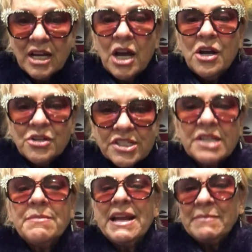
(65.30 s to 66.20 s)
Who's going
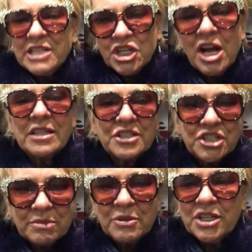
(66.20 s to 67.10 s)
to make me chocolate
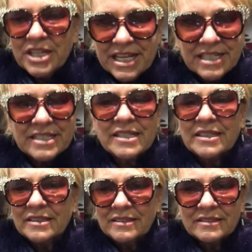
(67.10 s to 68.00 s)
chip cookies?
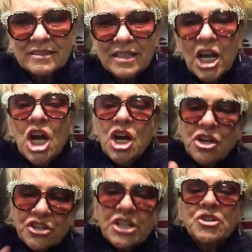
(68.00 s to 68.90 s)

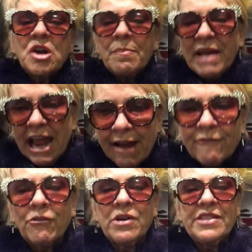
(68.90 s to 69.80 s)
Who's going to drop
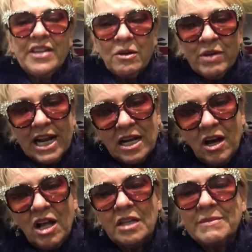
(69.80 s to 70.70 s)
everything when I
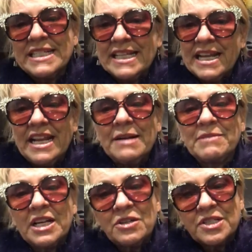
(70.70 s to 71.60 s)
call them and say I need them
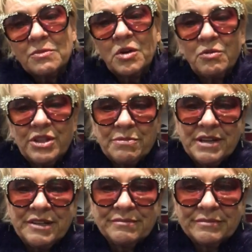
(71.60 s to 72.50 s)
to go somewhere with me?